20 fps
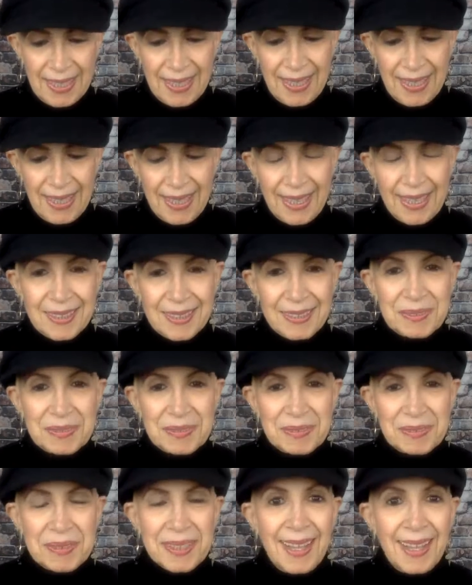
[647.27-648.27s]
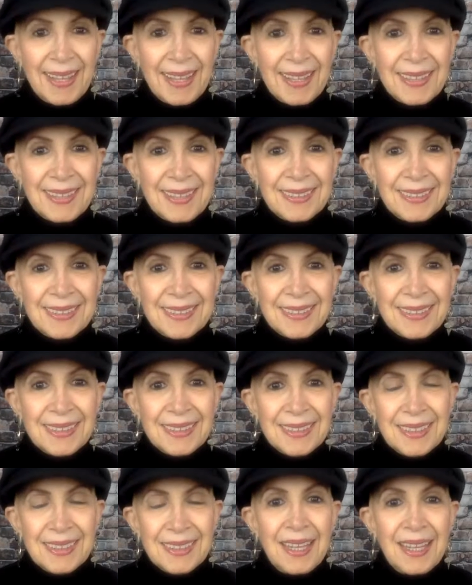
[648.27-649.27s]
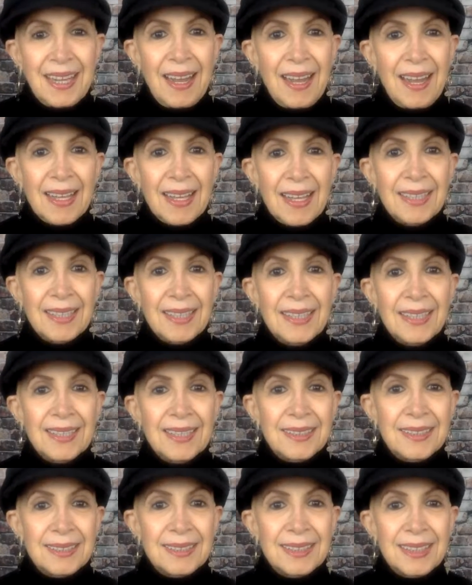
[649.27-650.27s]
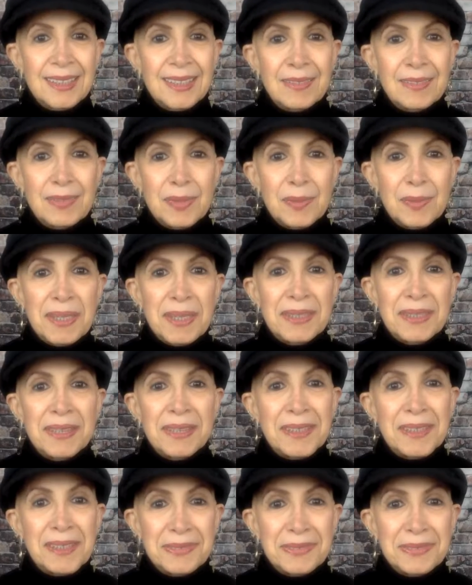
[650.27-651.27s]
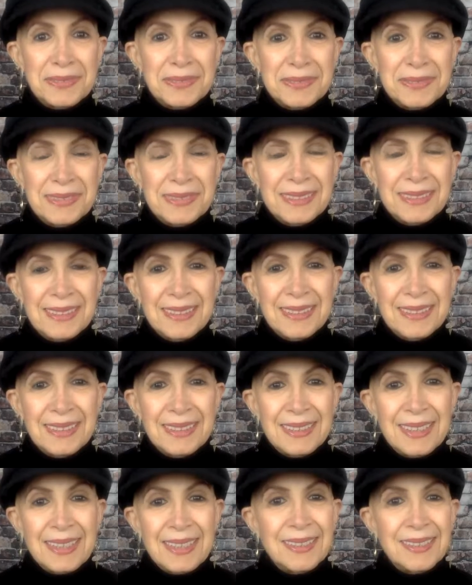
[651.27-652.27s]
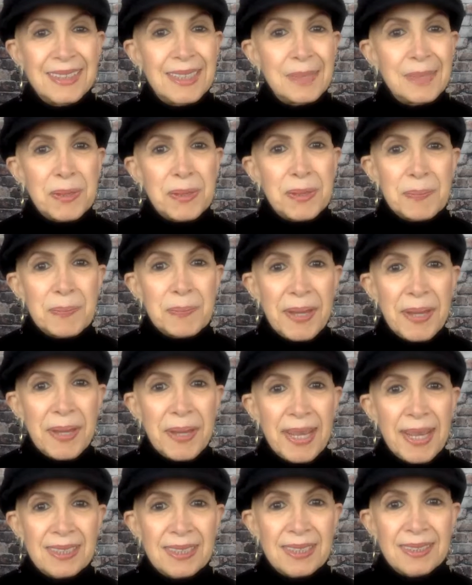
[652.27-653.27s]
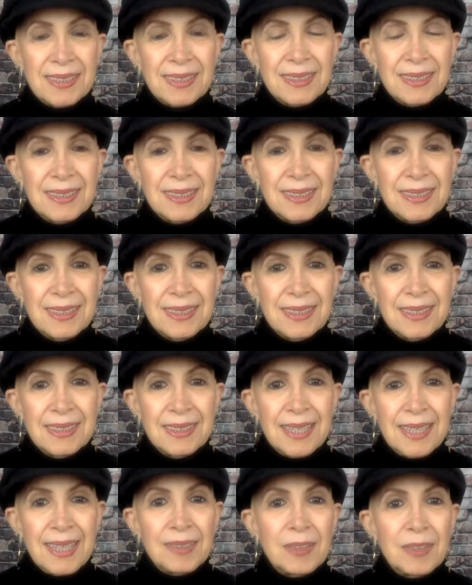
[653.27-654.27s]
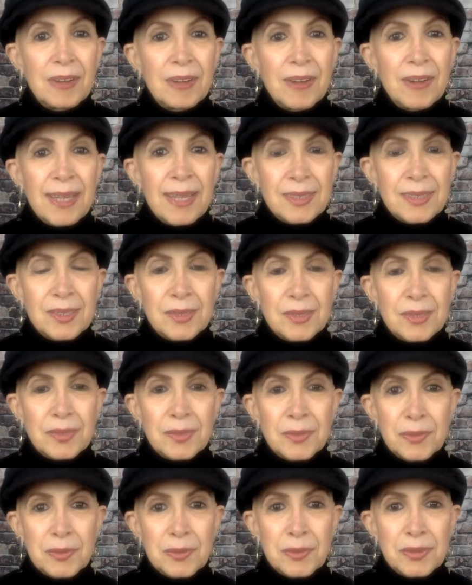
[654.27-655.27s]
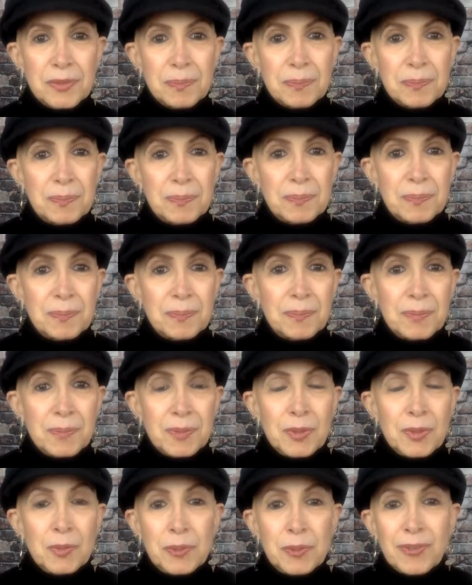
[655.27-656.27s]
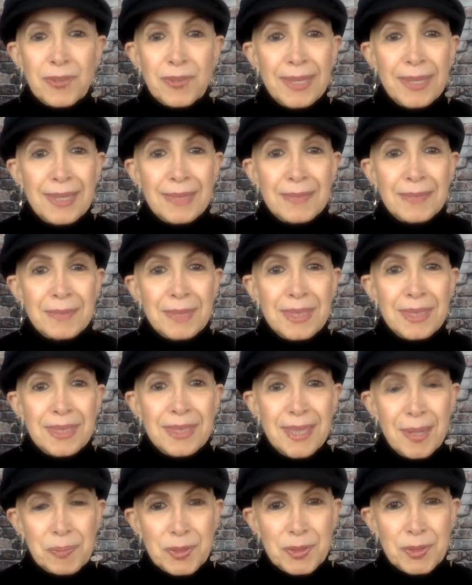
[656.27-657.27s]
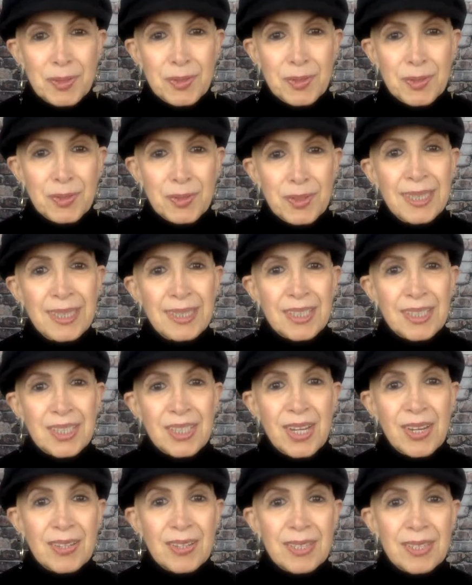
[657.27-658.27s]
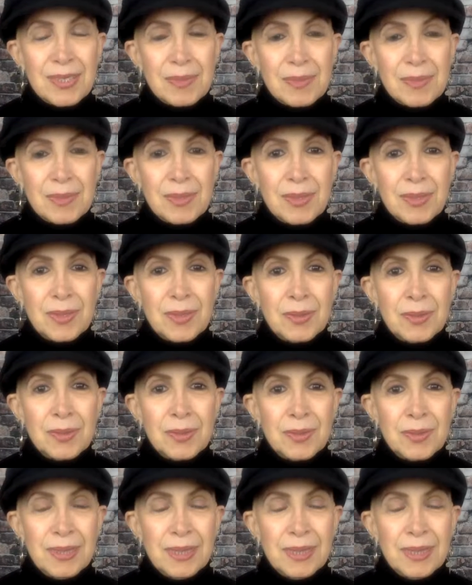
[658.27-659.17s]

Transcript: And with that, I give you my love and deep compassion and gratitude for you providing me the opportunity to share this with you.